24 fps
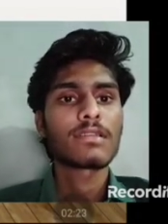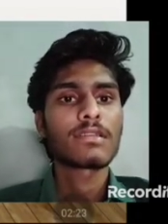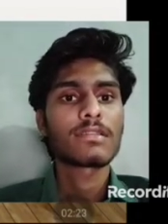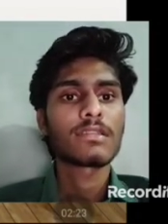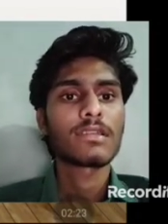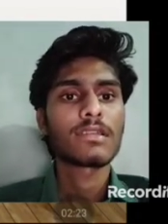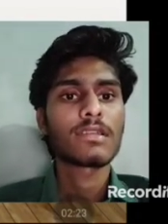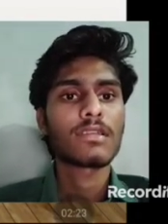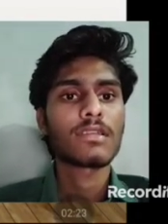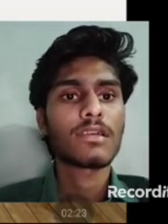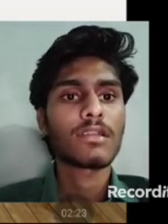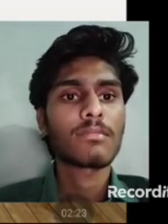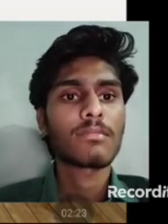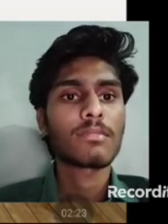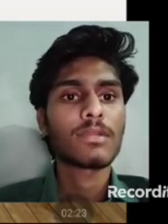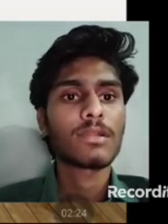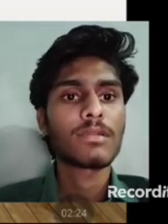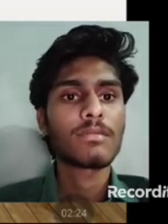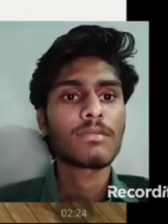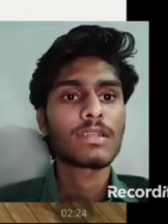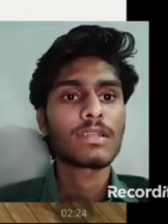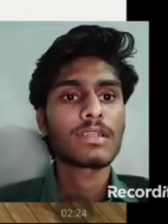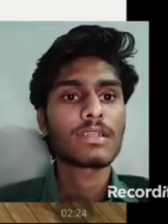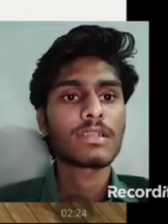The
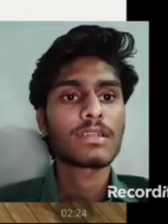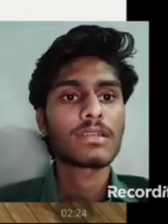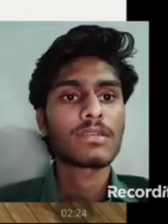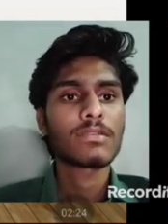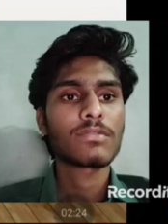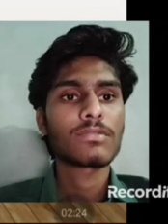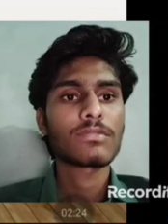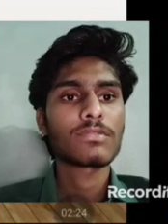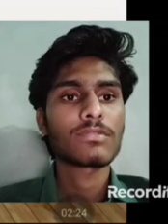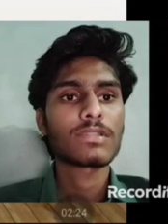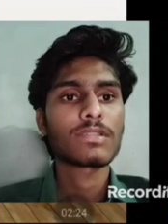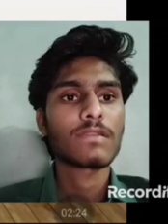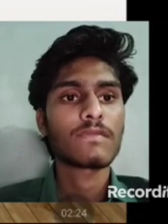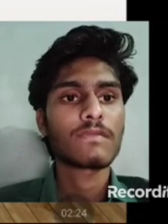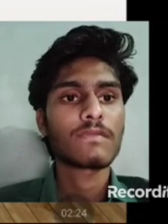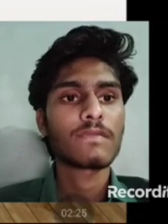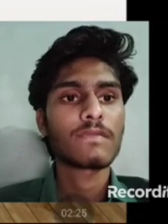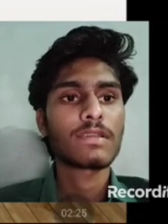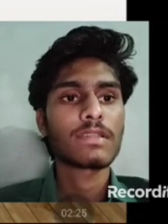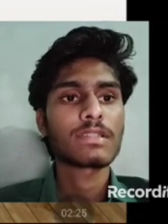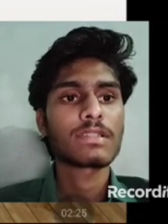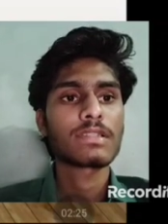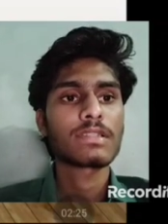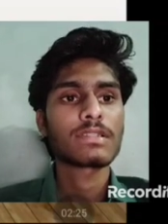normal vector to
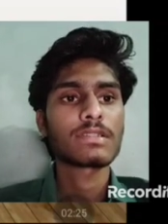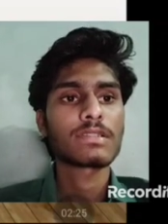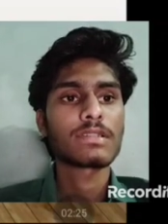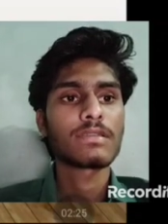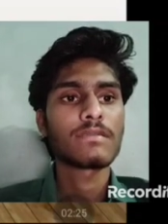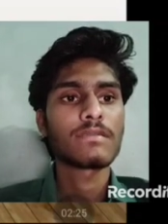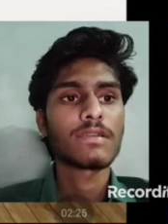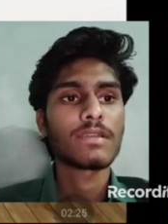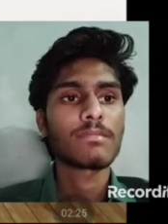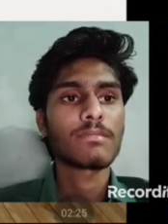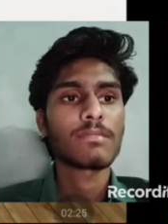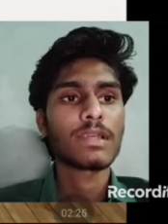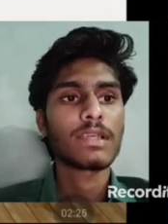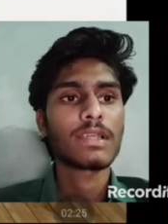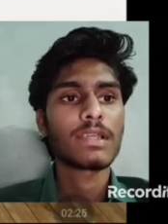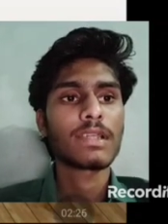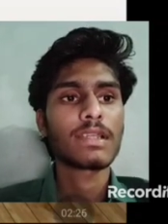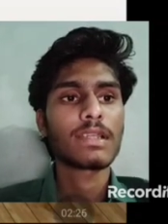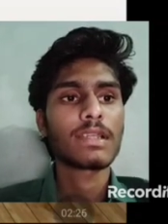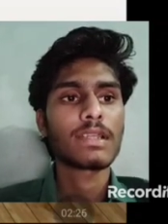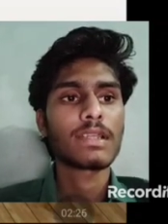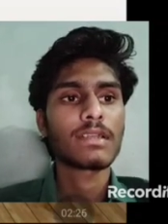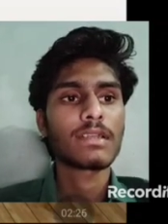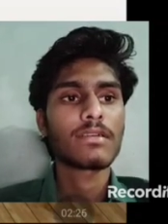surface is given by
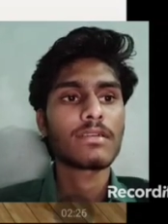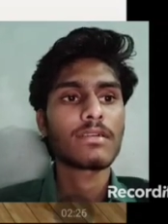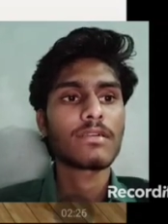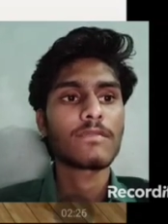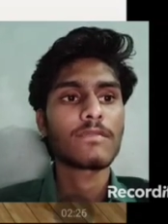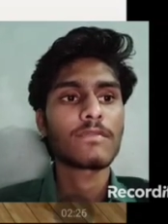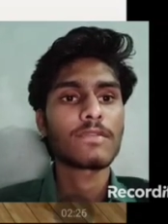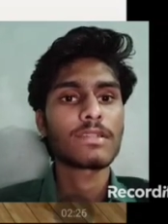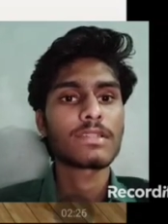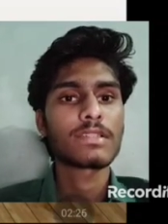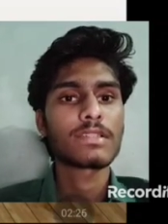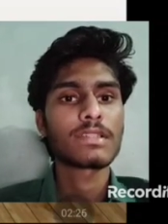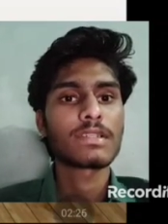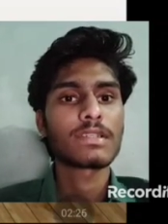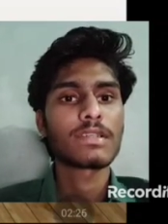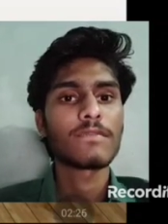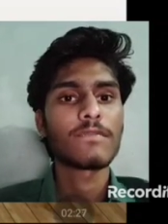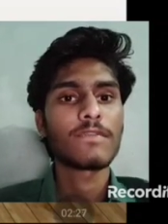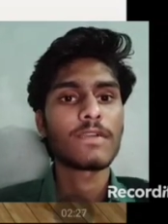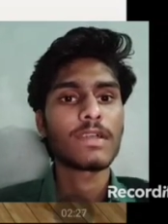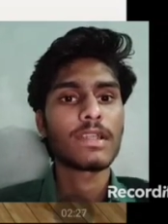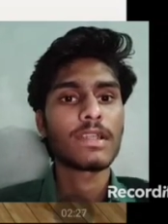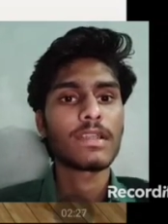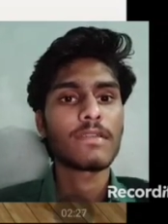gradient of its
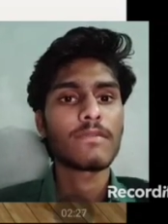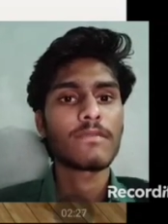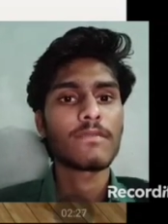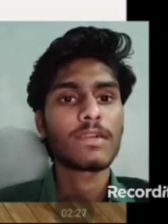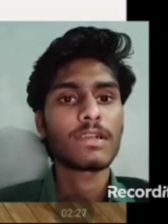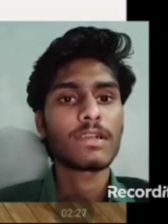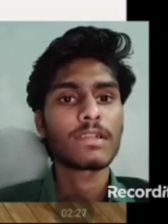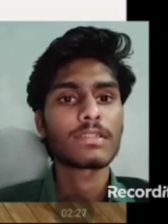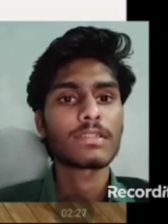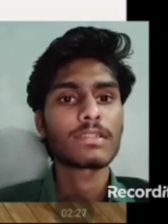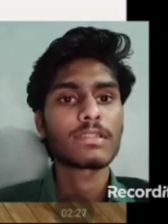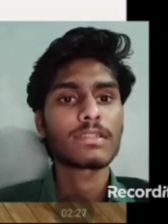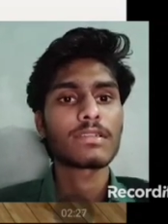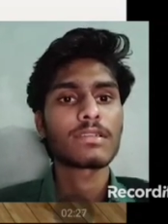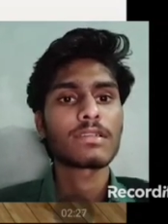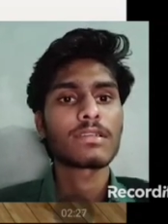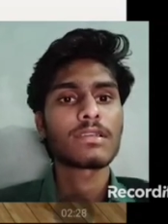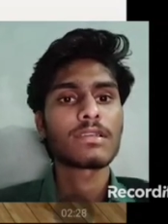defining function.